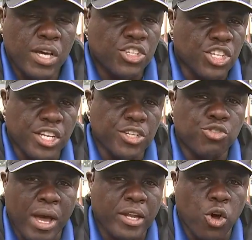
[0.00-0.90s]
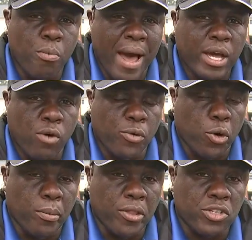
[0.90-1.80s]
She didn't try to go back over
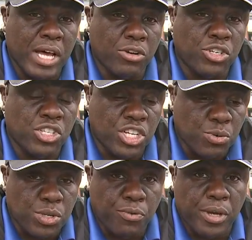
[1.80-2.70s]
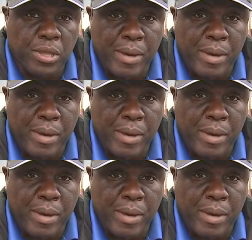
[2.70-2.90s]
to her mother's house. She said she was afraid the